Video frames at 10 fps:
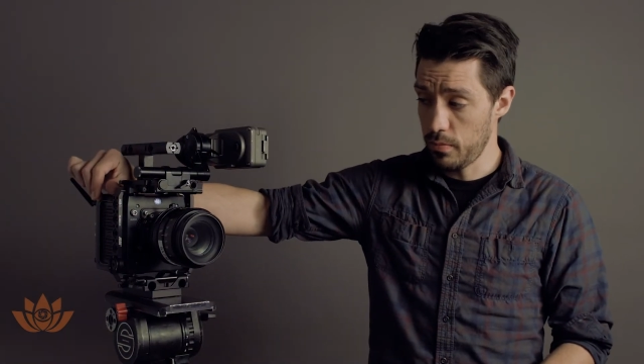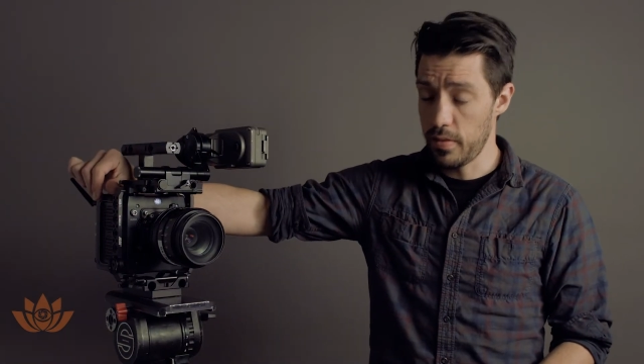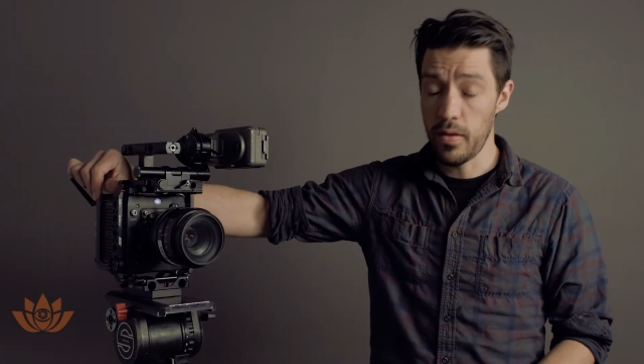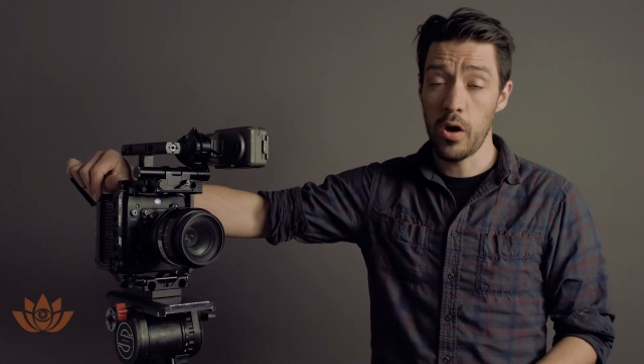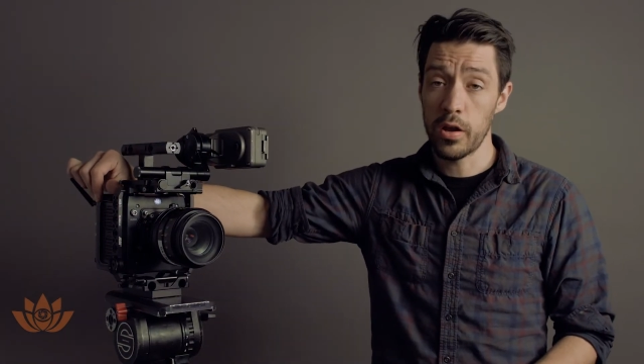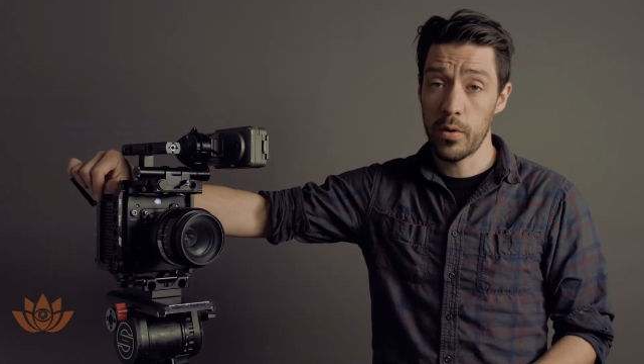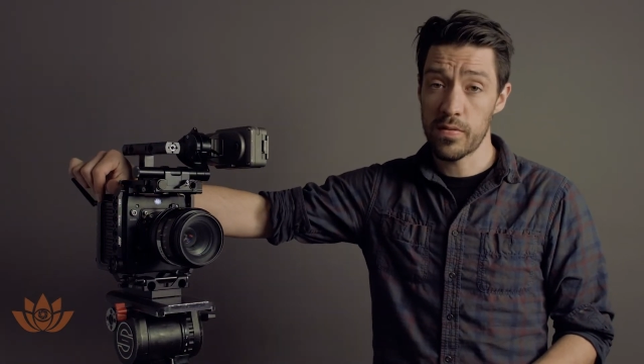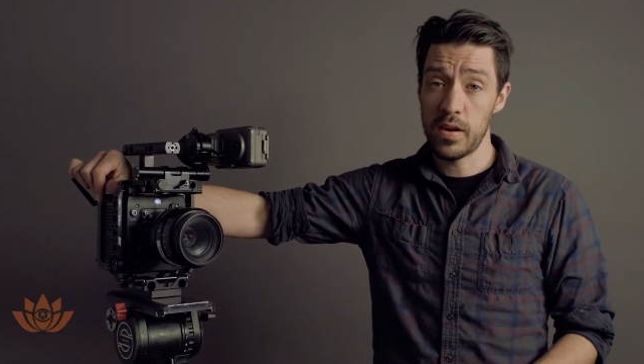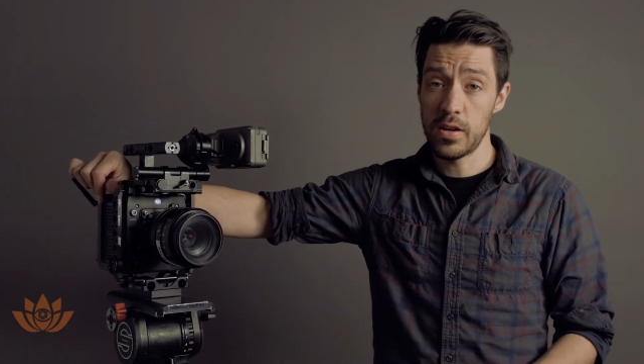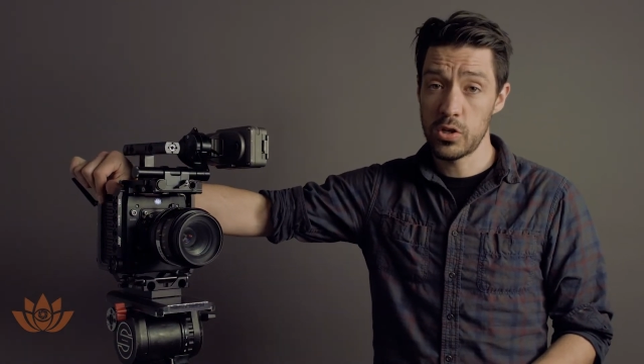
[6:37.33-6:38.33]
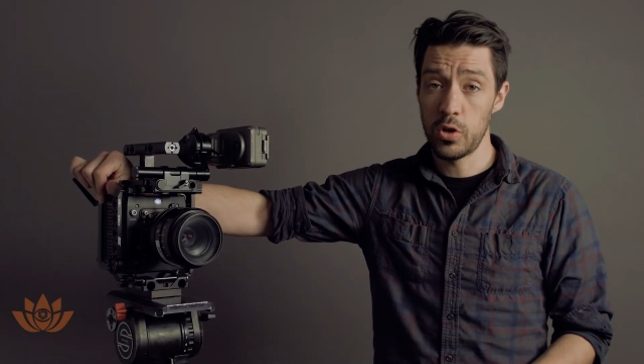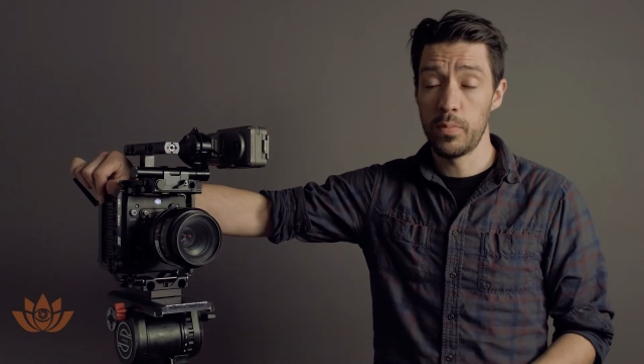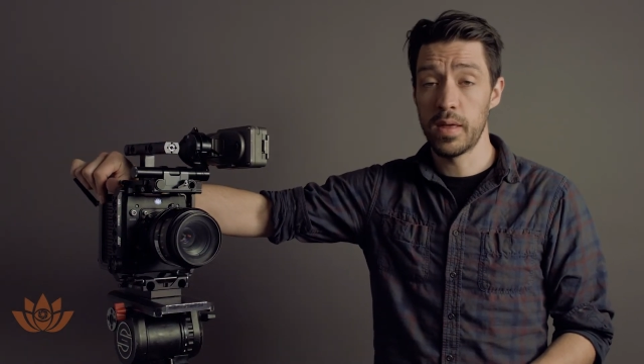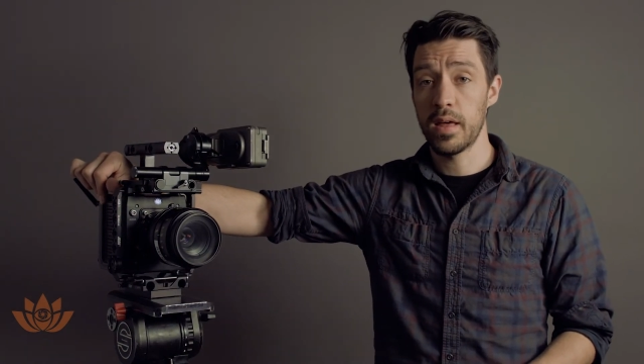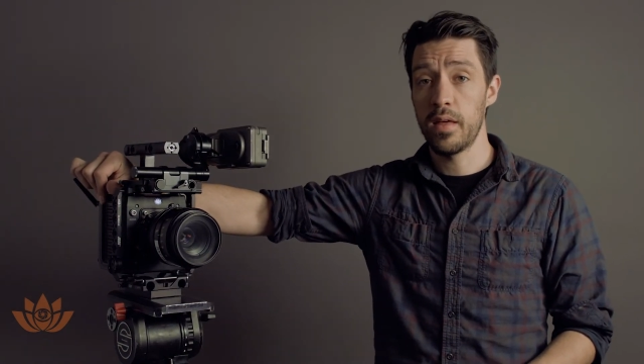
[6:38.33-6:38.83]
and the audio is an issue
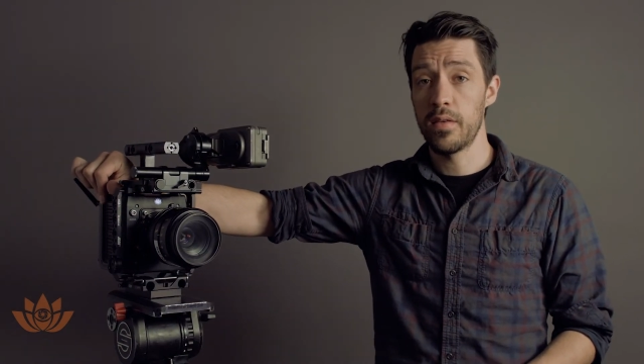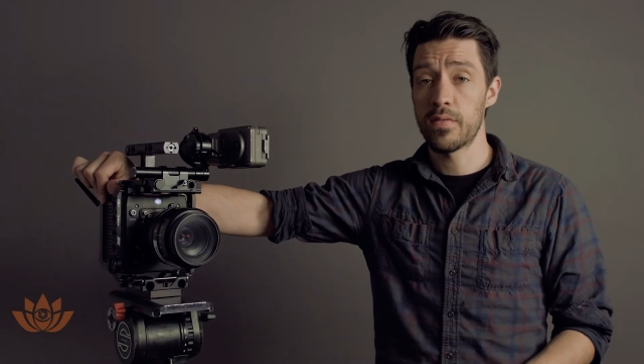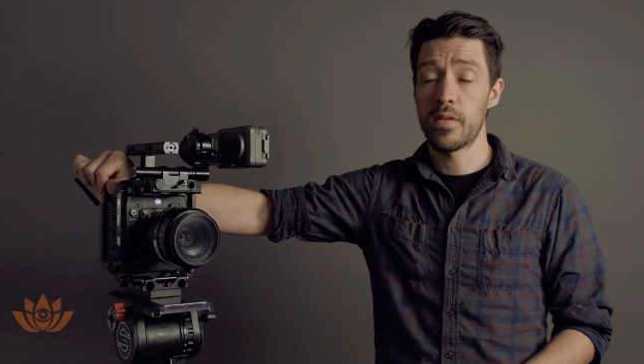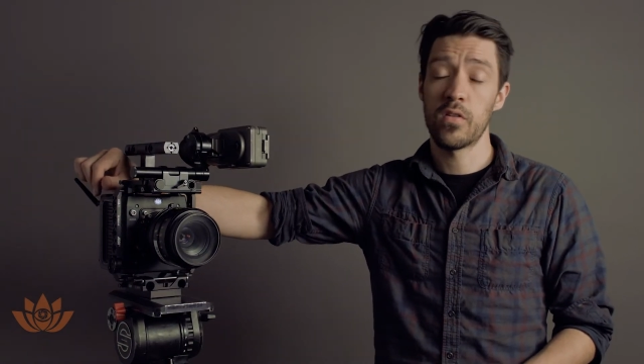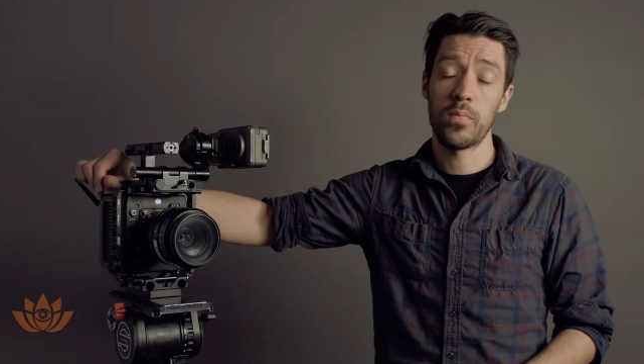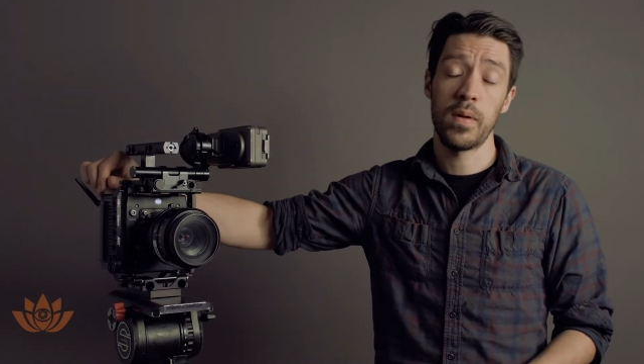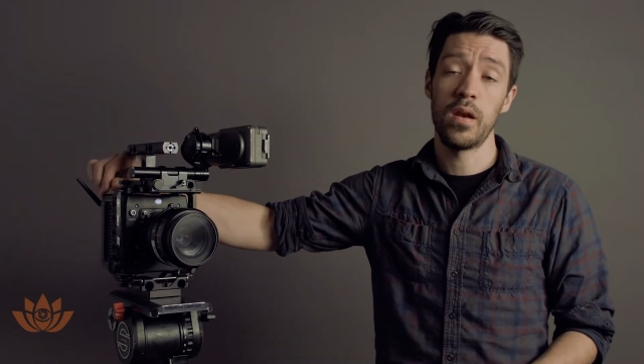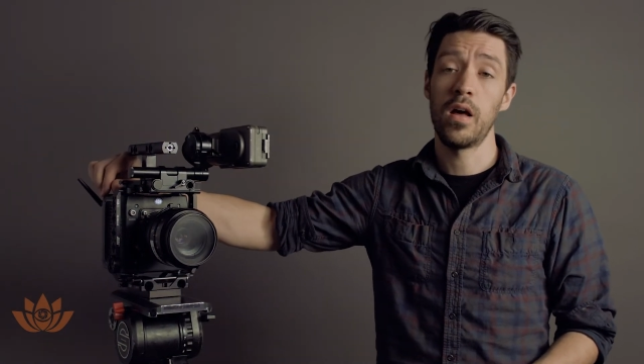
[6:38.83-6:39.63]
because there's been